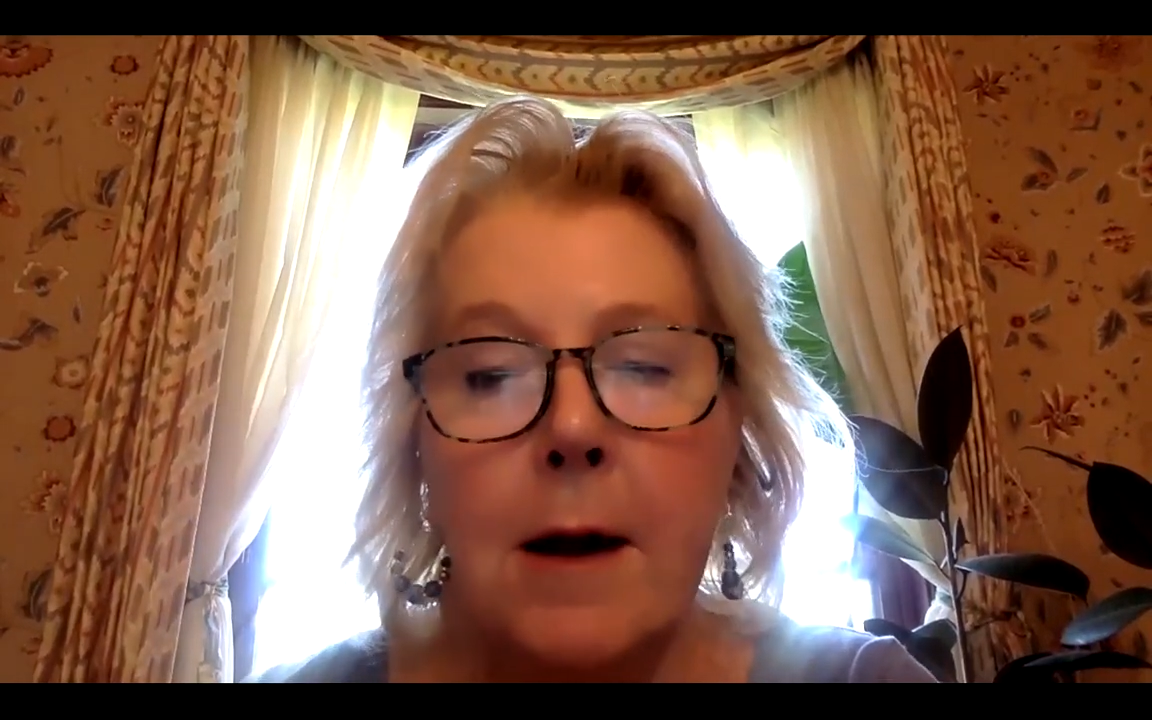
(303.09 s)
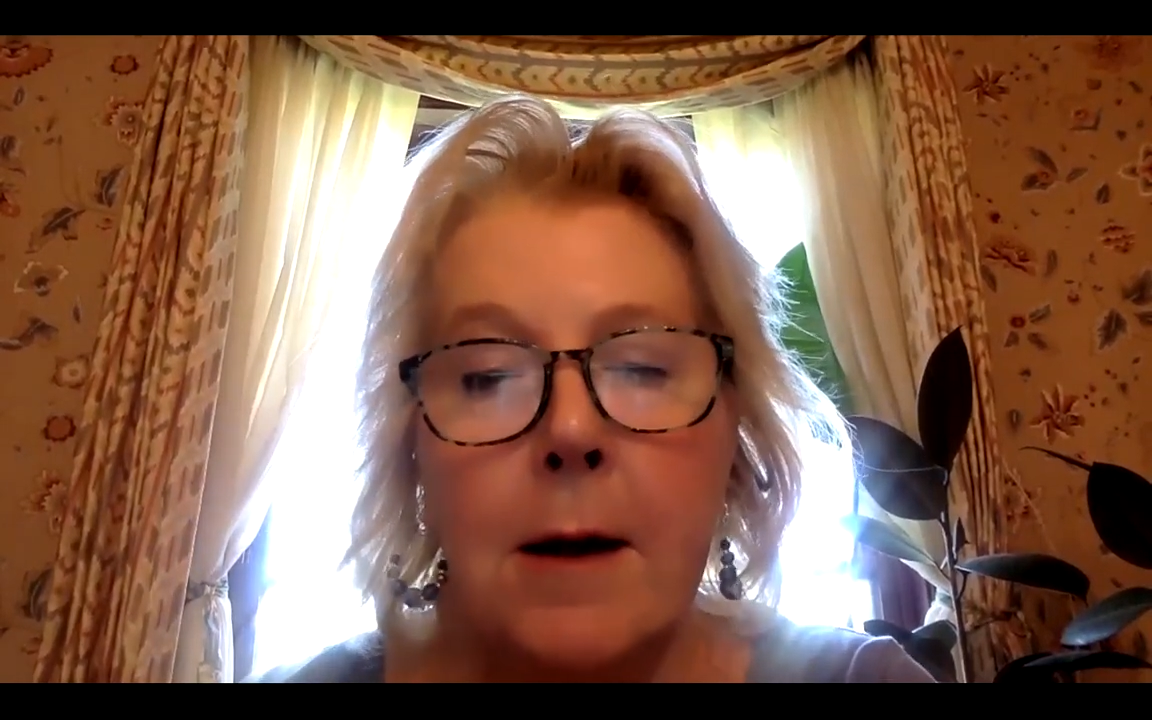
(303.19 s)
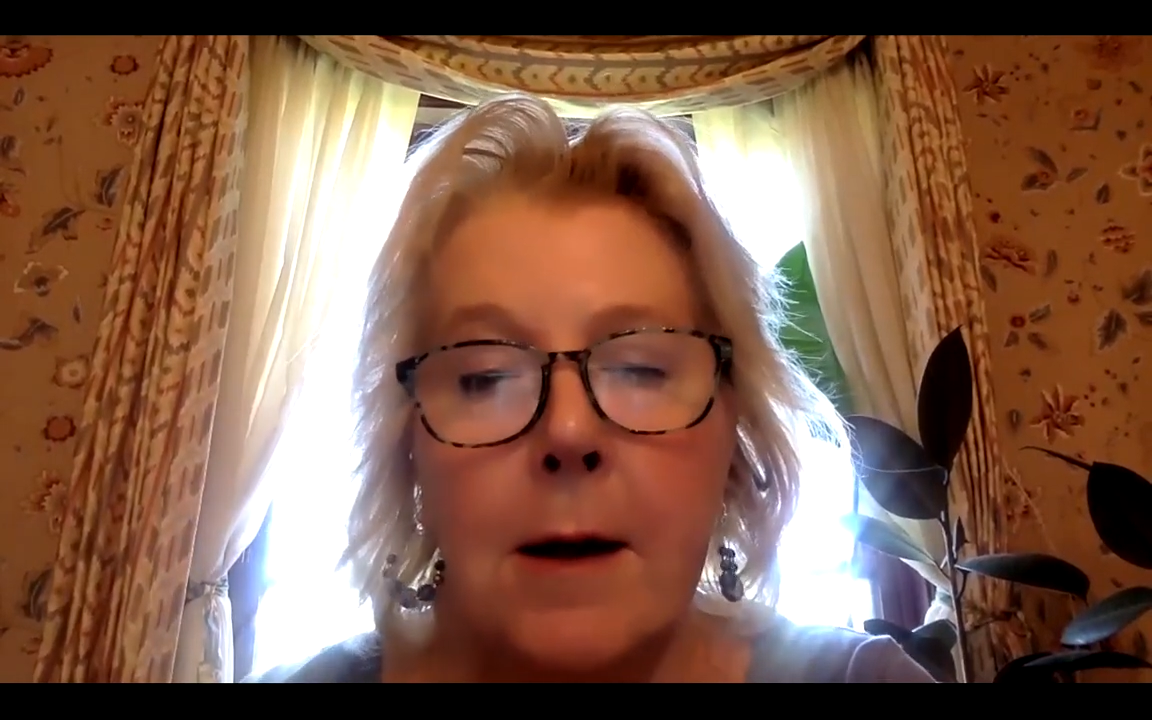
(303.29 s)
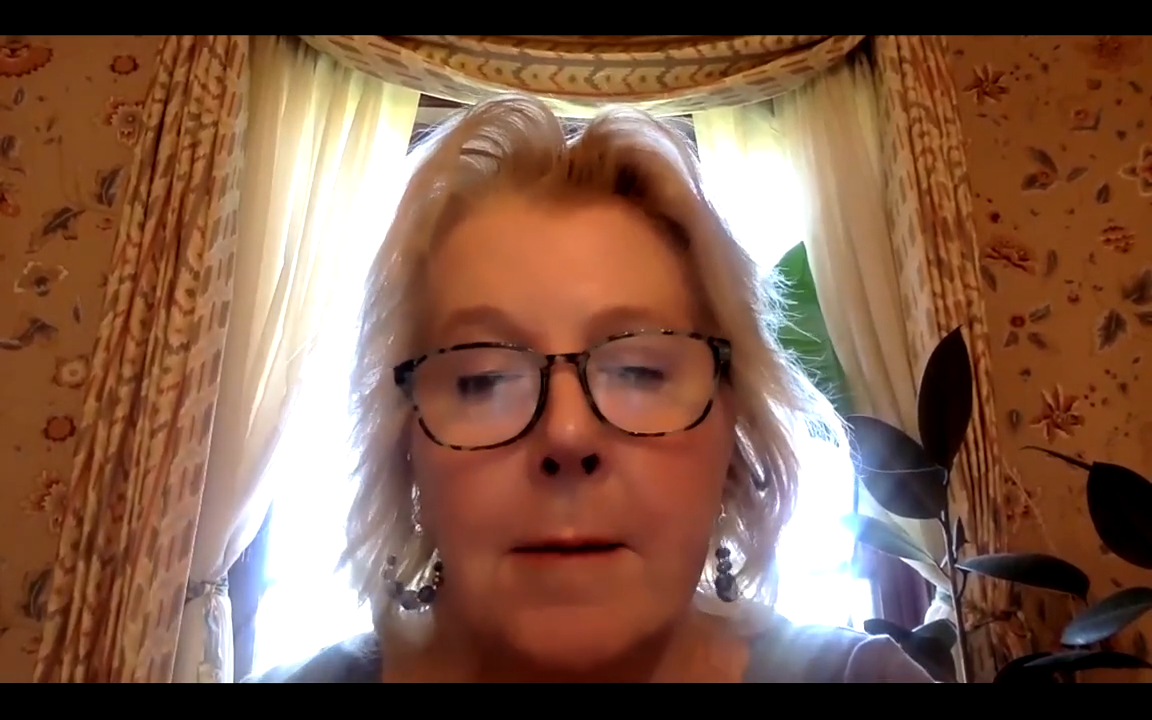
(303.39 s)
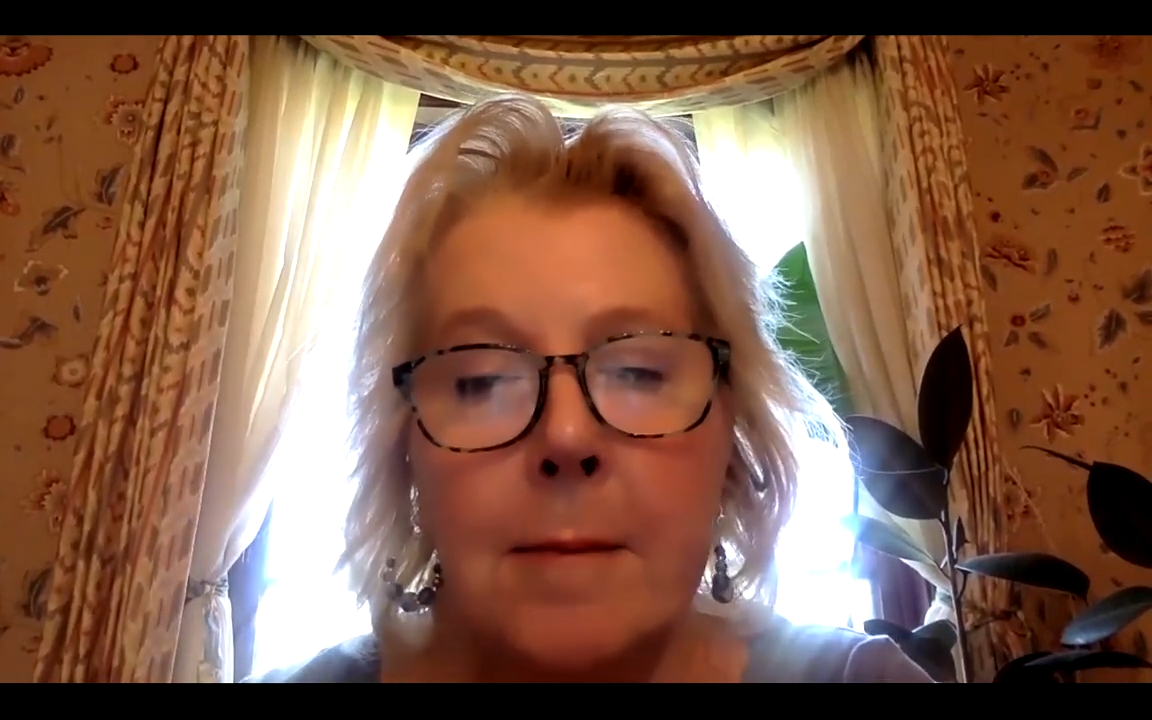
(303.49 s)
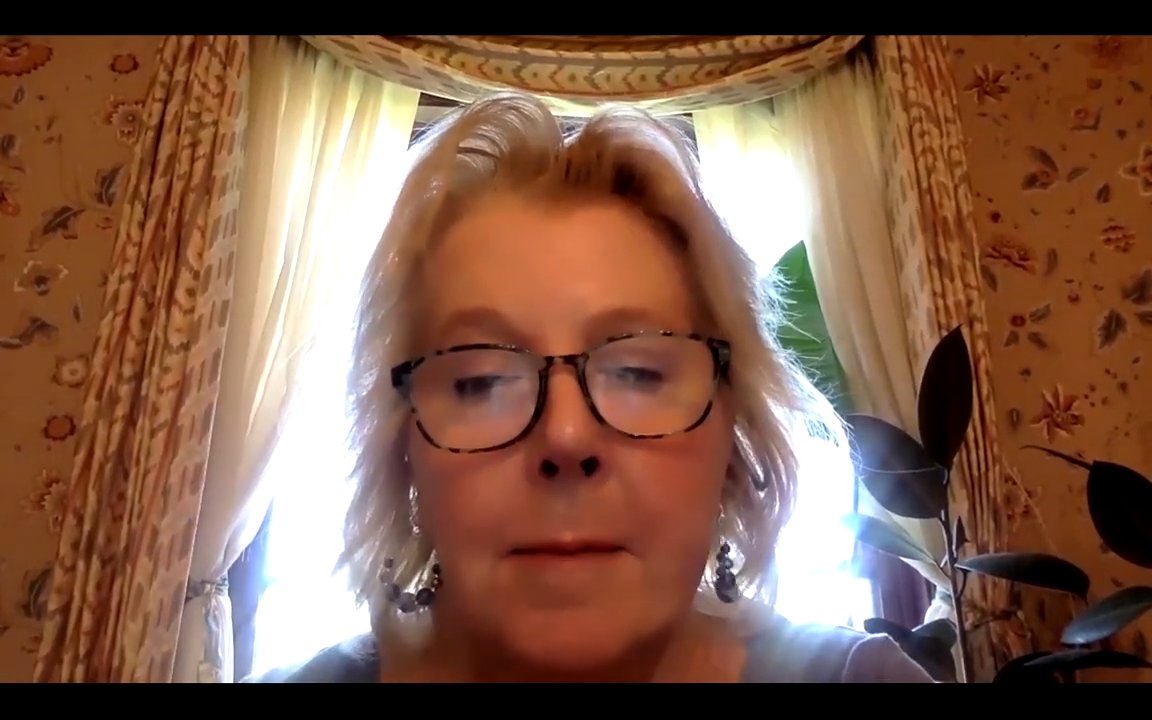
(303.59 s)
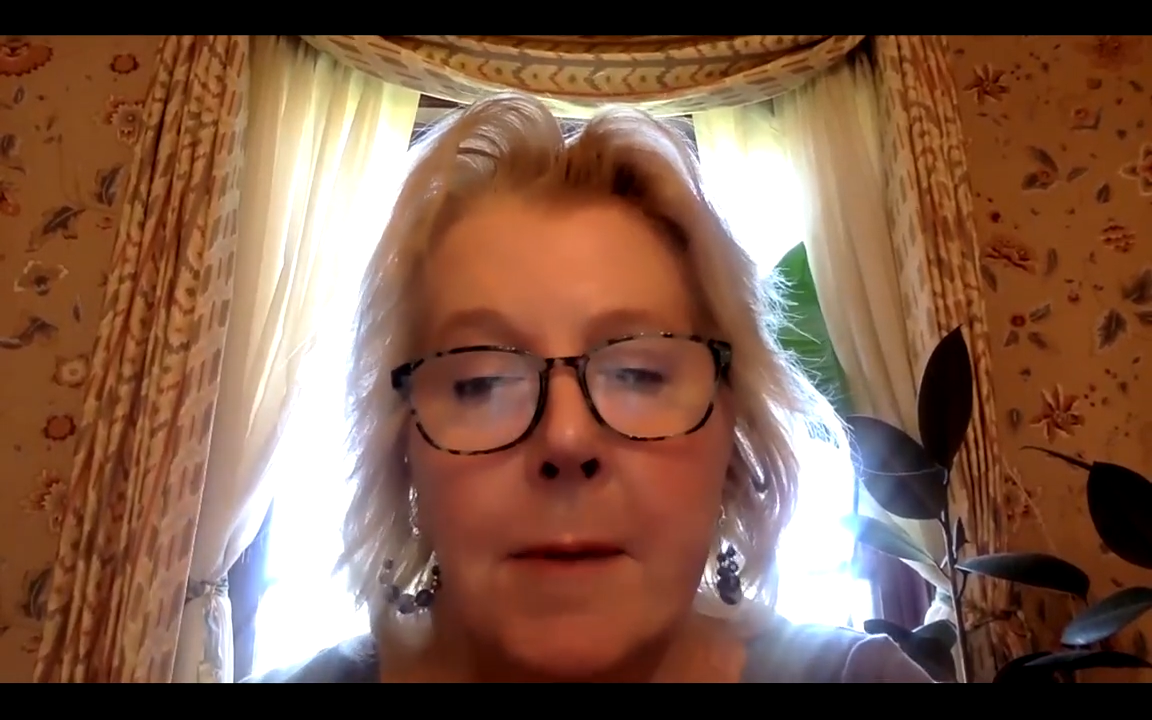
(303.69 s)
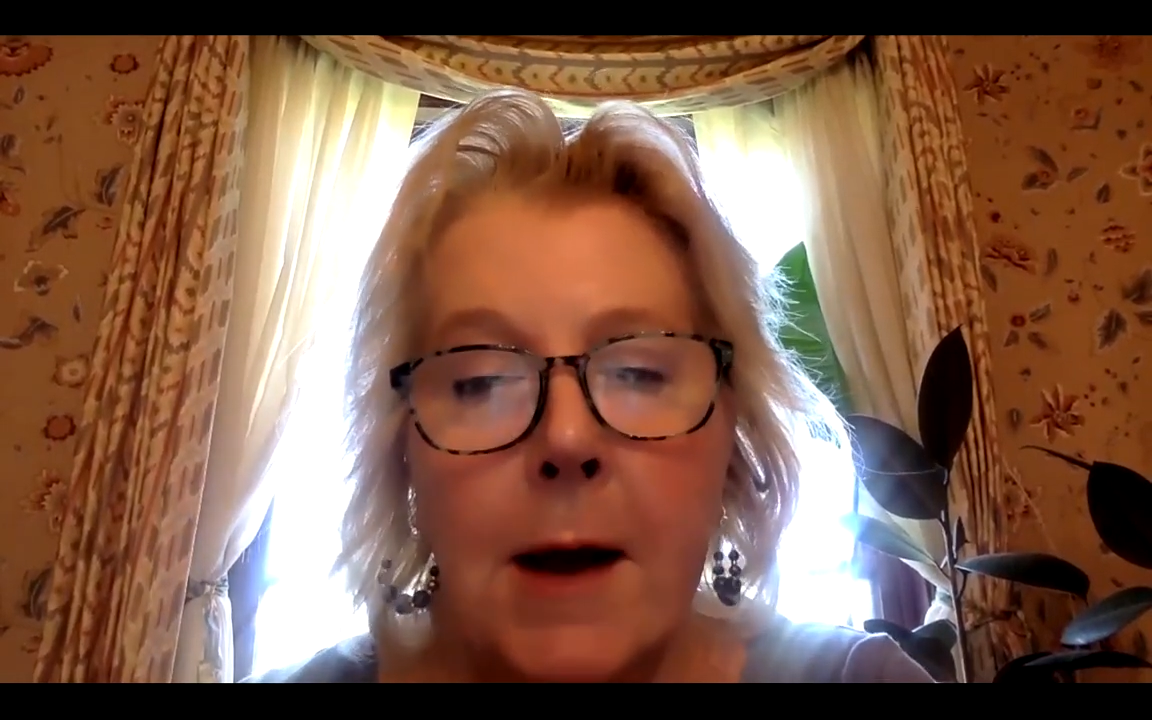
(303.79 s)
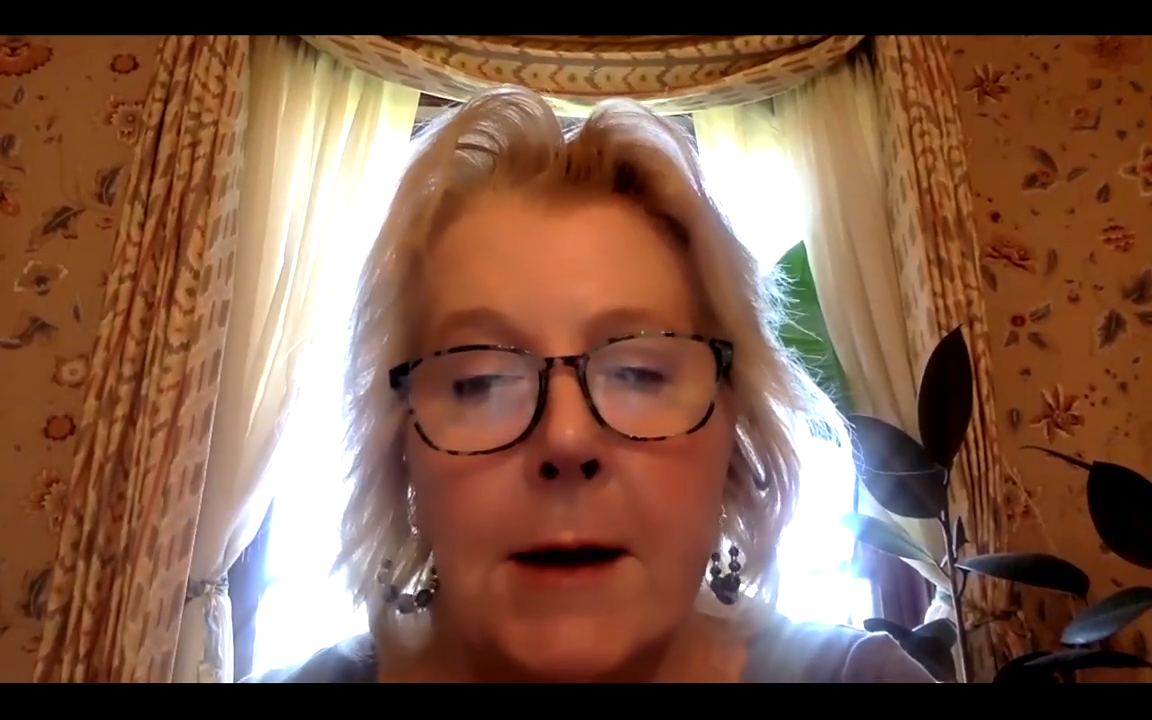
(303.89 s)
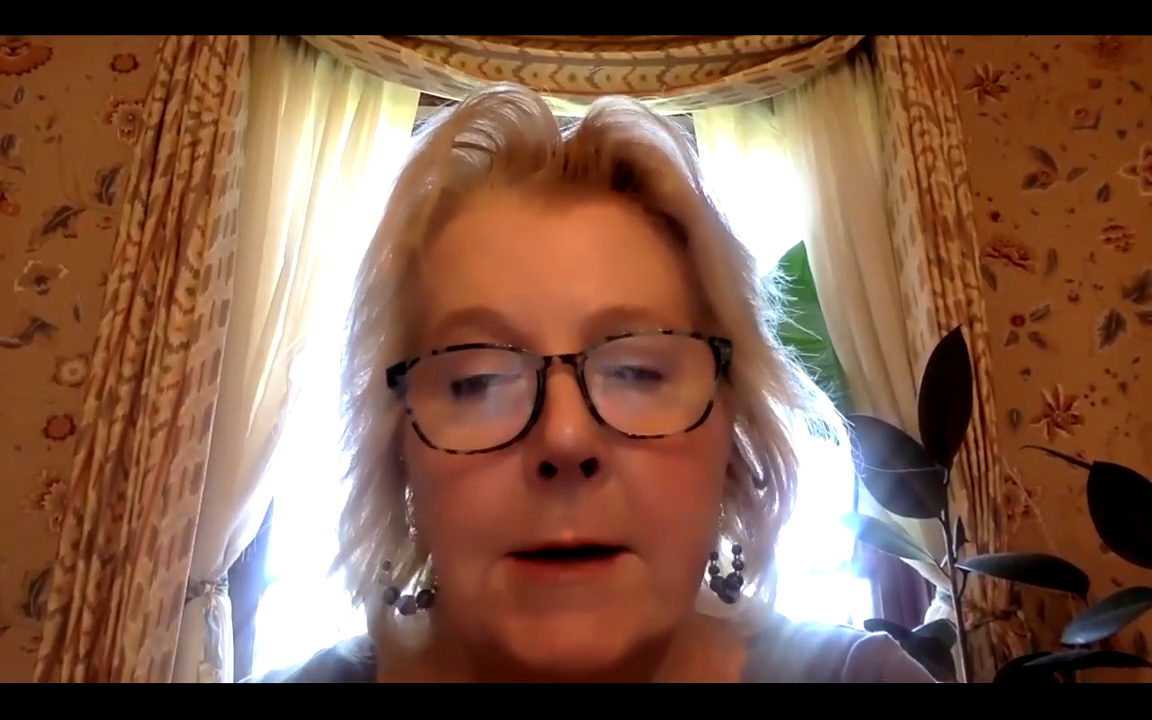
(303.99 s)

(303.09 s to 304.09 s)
I